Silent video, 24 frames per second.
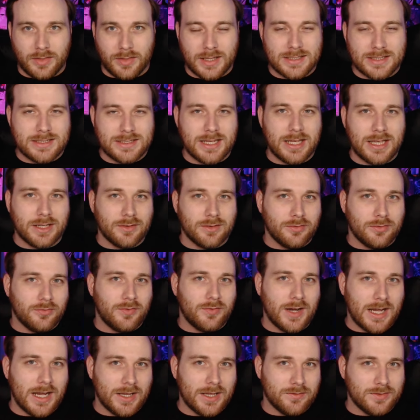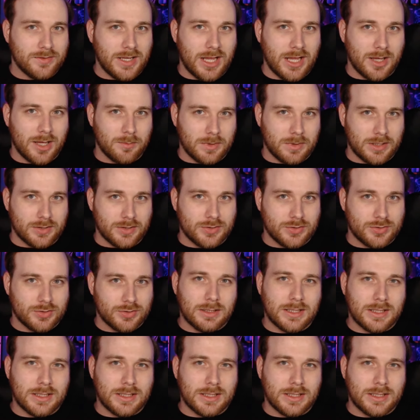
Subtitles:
they take 5 damage.